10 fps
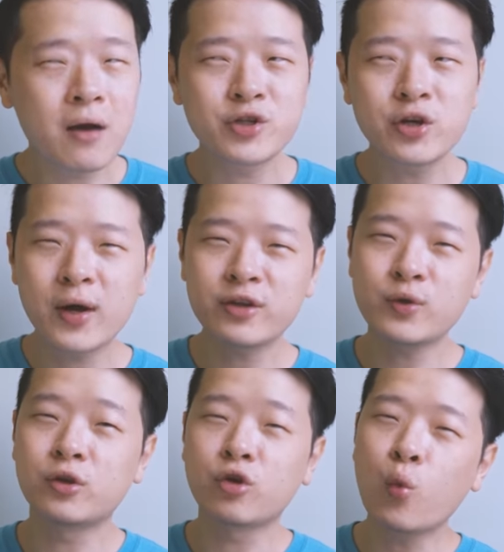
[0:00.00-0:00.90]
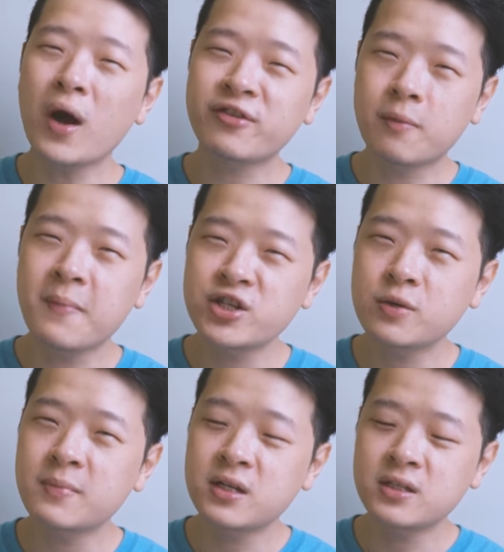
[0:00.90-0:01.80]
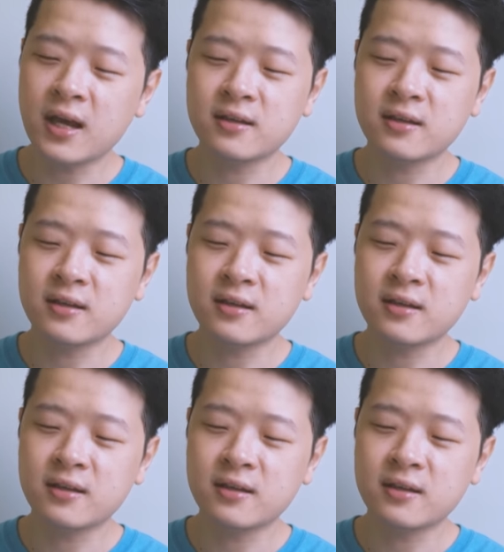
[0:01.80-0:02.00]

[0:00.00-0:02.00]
I'm sure you guys want to know what is the measurements